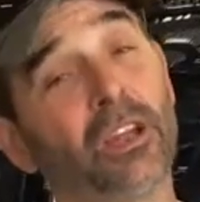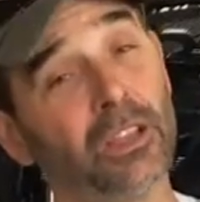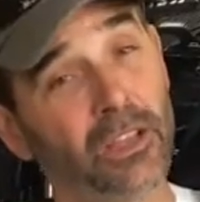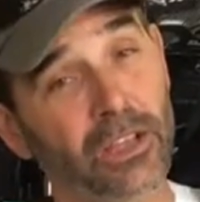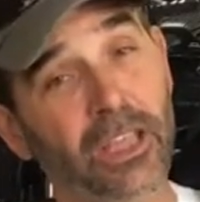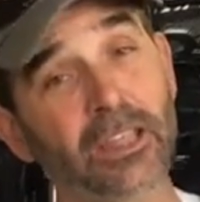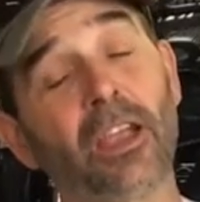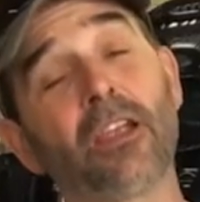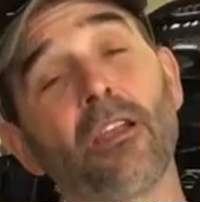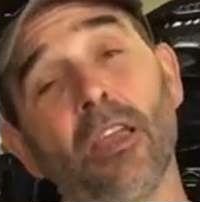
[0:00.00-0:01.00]
Look in
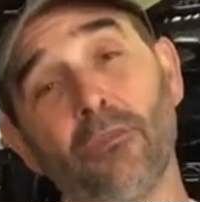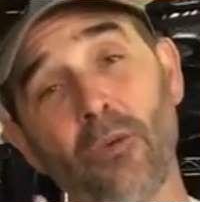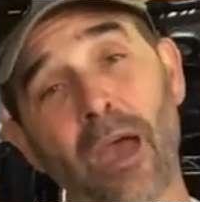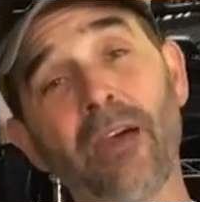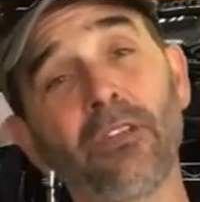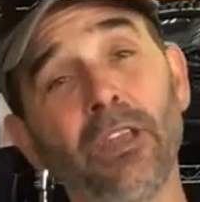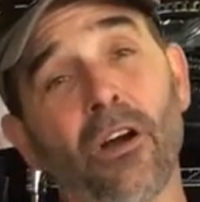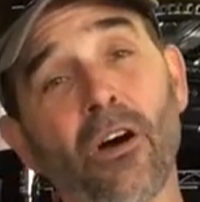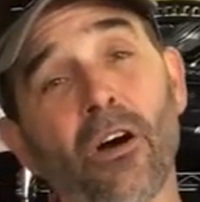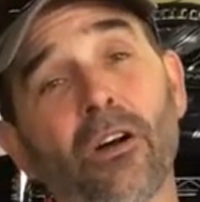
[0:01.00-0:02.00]
there. If you have any
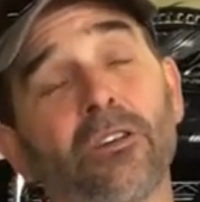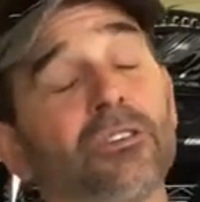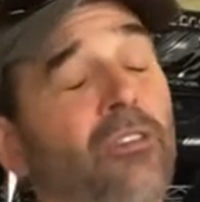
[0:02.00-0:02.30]
calls